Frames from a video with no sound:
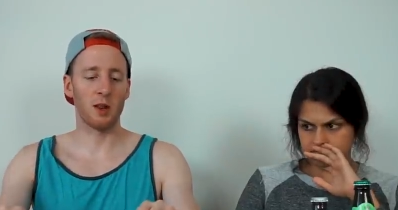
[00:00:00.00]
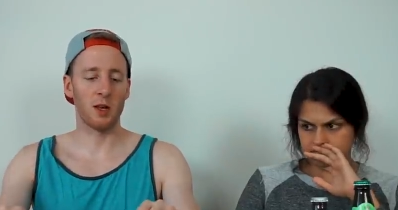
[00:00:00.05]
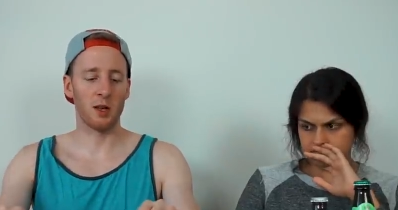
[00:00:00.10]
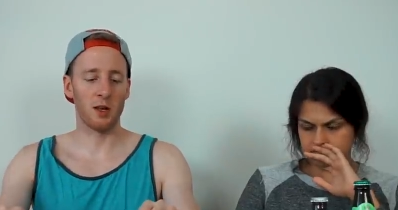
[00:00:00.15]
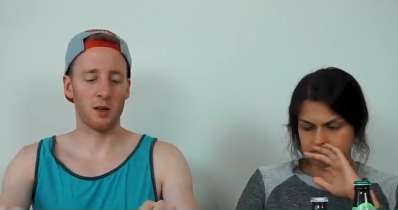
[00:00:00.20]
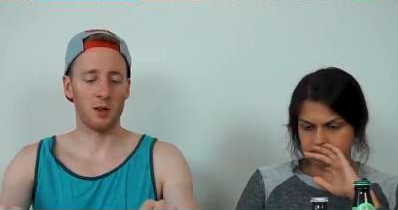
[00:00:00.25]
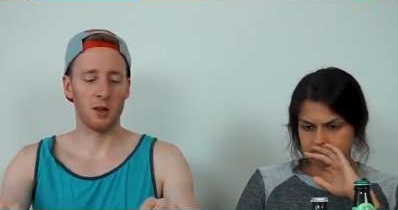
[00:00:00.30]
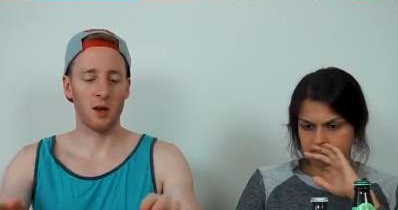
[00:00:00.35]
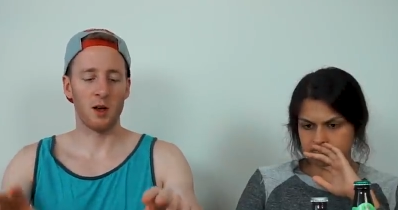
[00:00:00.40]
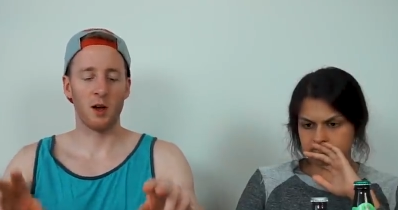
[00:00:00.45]
Speaker 1: of
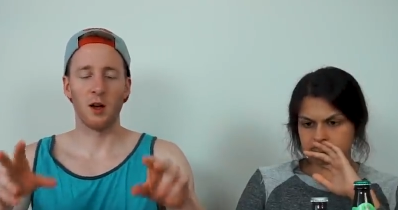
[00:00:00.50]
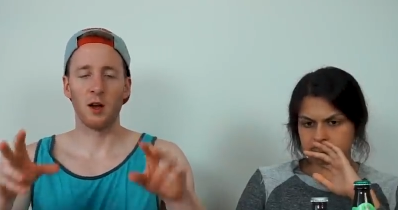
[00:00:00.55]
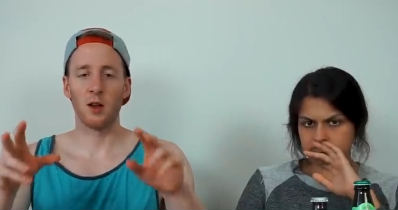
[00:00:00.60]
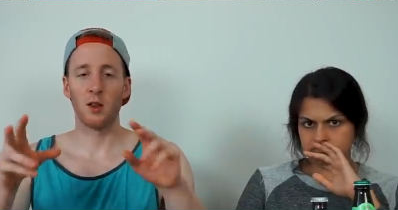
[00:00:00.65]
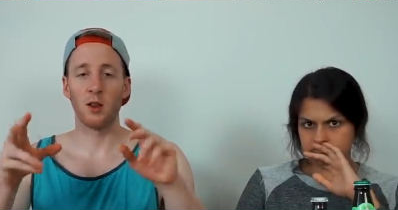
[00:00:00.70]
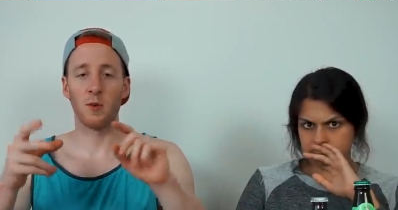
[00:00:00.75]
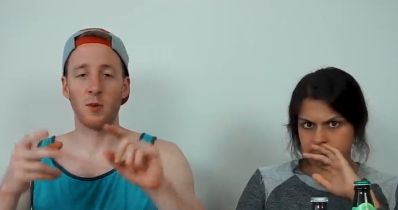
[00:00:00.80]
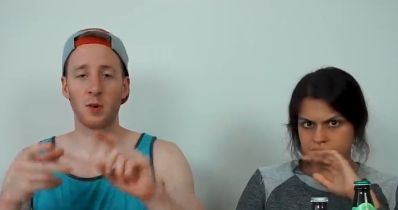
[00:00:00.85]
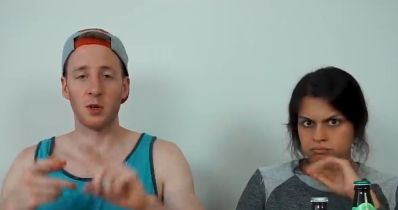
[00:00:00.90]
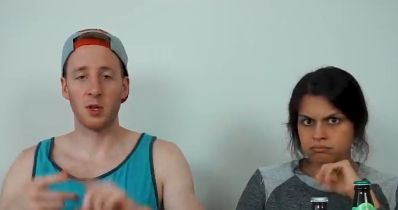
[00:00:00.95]
these,
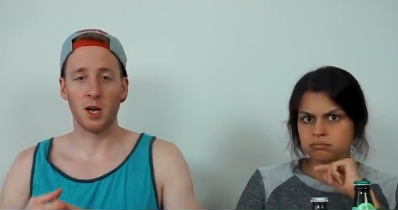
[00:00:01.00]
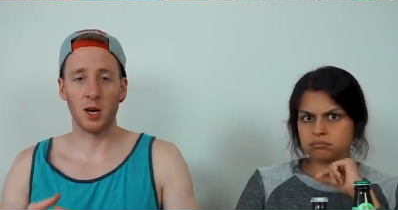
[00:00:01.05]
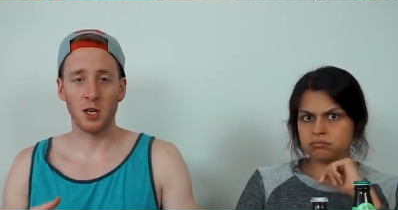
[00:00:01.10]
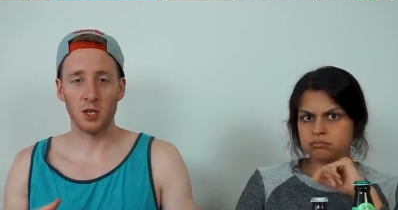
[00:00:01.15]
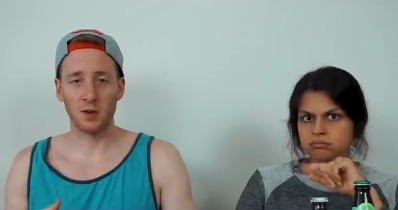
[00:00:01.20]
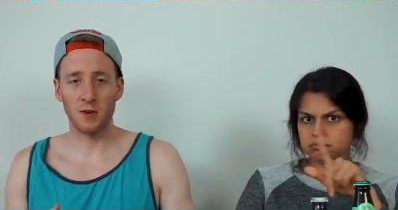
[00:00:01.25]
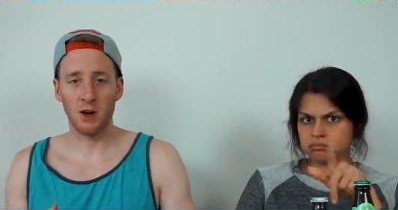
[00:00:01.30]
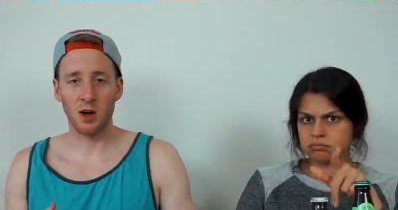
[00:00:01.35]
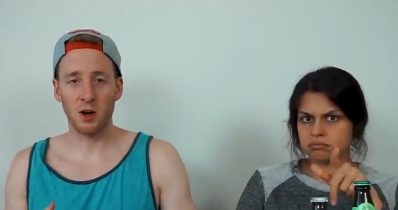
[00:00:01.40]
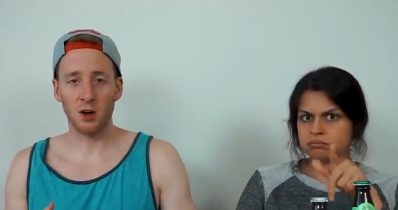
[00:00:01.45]
the percentage
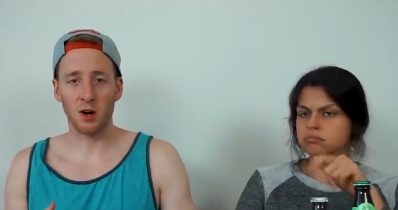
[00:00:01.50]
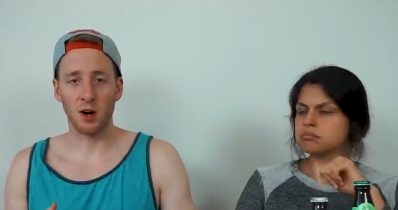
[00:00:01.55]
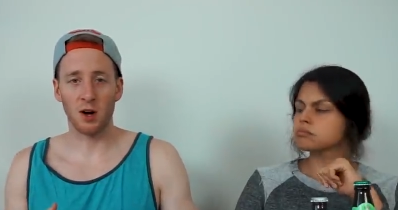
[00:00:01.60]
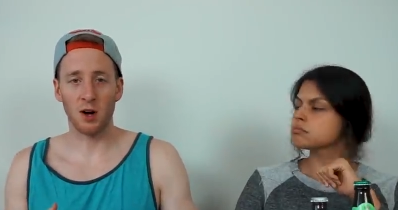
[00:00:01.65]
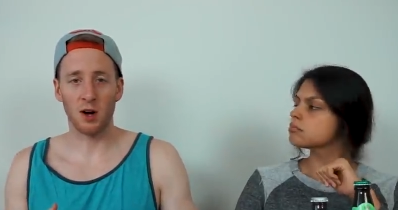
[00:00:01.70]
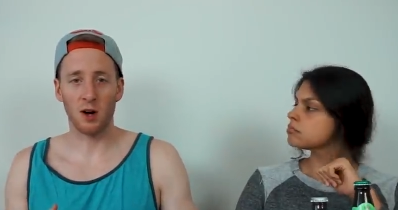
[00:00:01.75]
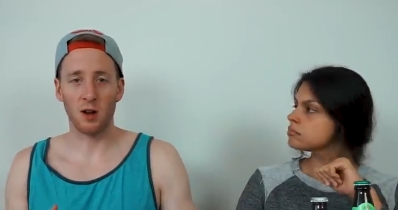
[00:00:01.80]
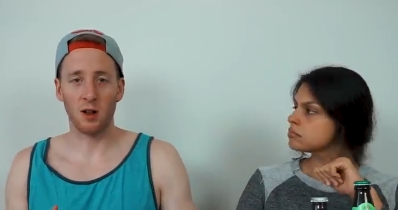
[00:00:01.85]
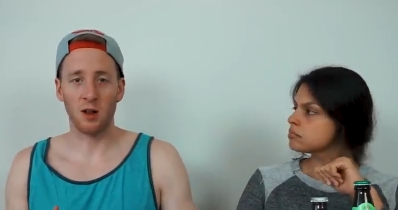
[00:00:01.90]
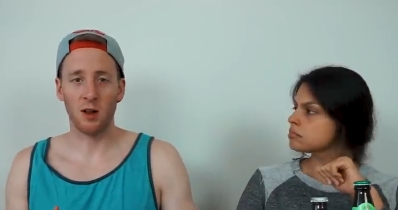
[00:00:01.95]
of
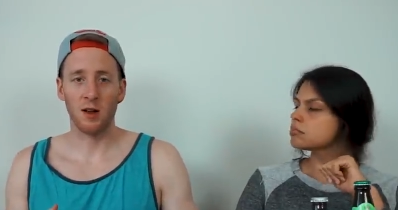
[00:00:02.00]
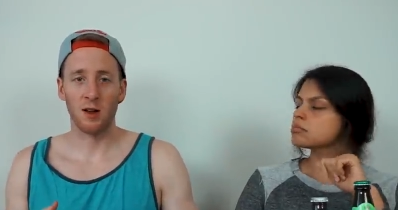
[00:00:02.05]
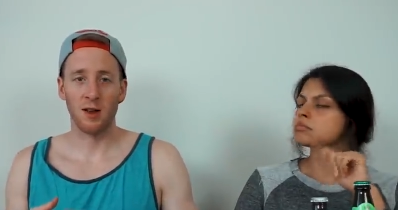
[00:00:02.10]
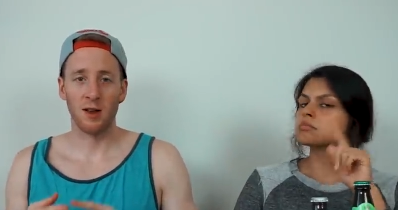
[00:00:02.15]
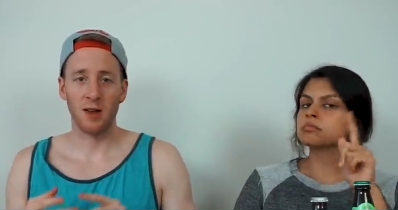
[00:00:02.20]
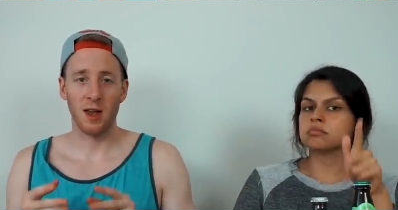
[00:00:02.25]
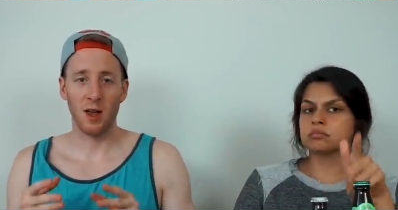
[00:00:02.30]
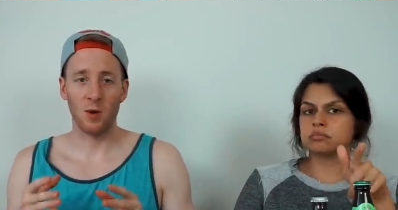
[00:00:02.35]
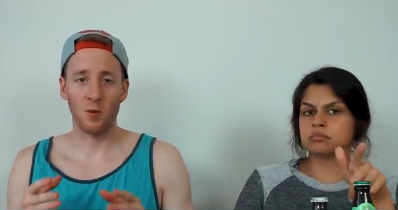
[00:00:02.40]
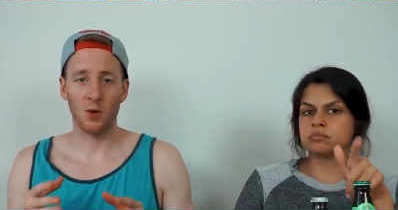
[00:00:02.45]
alcohol,
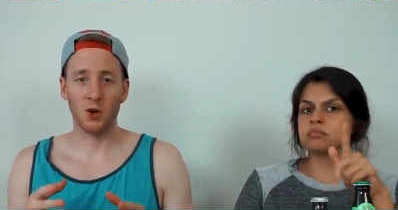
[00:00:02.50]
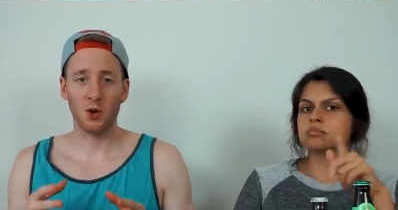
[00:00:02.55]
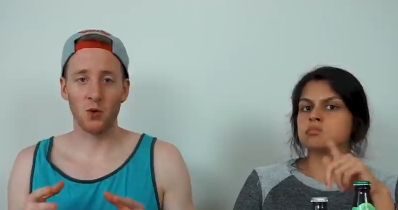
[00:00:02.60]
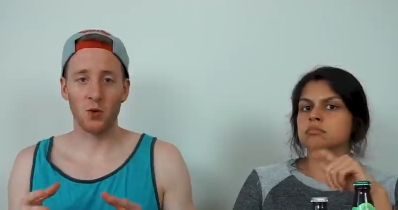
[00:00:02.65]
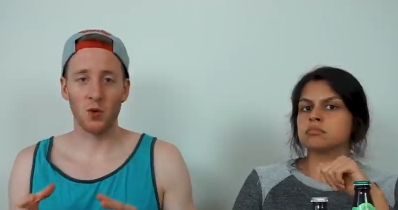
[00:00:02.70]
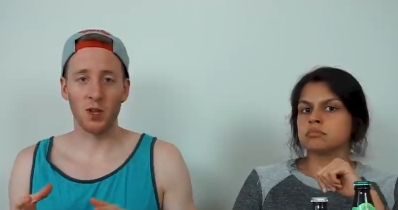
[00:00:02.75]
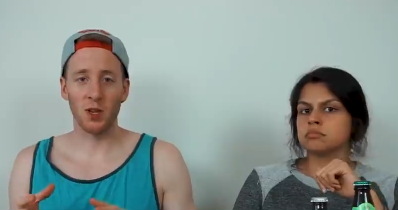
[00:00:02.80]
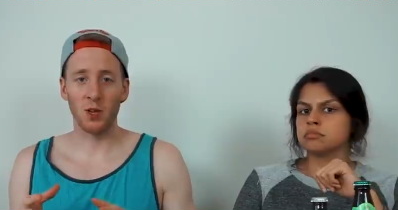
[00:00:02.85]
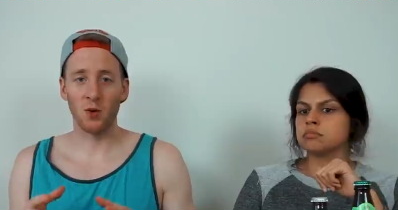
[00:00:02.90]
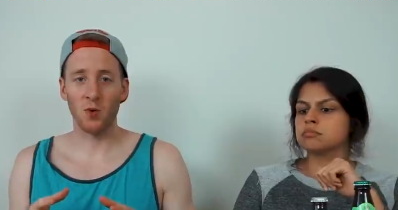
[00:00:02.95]
and what you
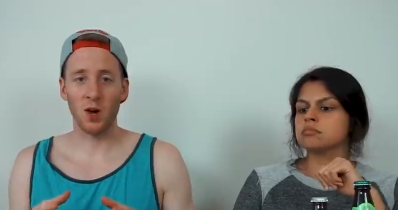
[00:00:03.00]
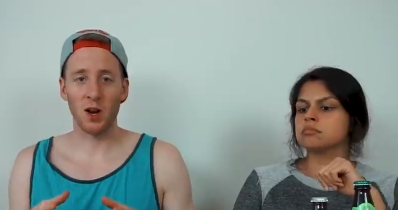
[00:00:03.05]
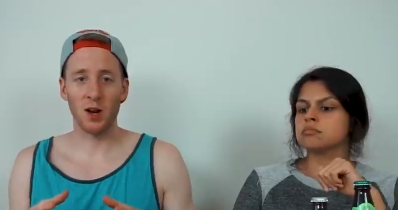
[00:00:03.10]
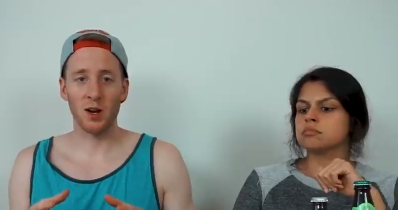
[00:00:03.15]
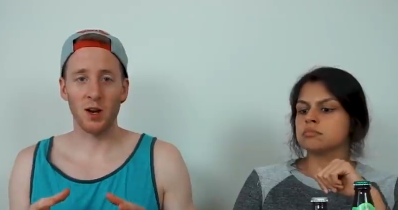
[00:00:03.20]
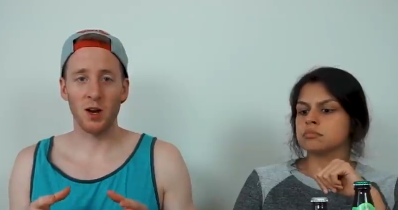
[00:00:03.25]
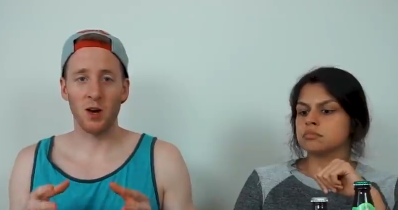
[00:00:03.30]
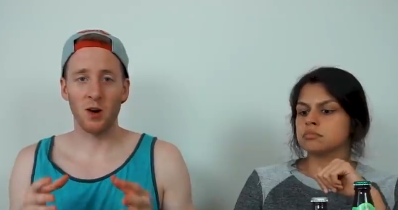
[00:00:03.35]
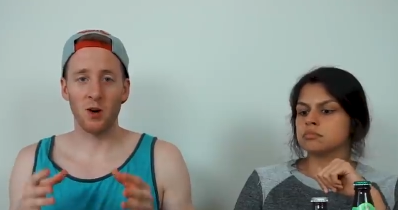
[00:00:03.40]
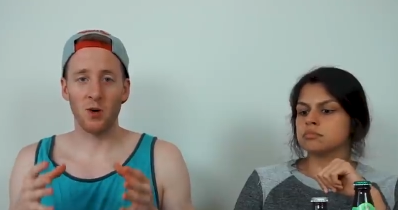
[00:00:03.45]
really want to
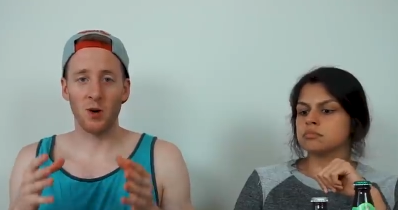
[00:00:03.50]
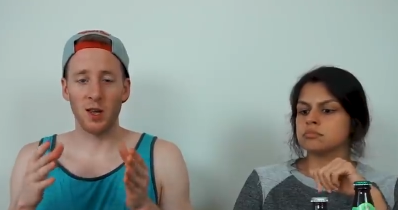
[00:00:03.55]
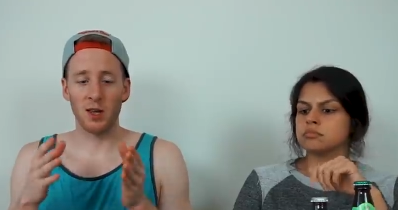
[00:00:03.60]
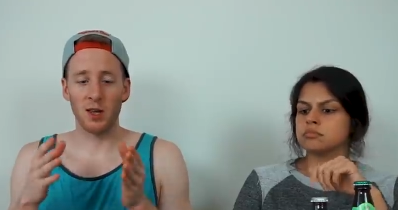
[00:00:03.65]
know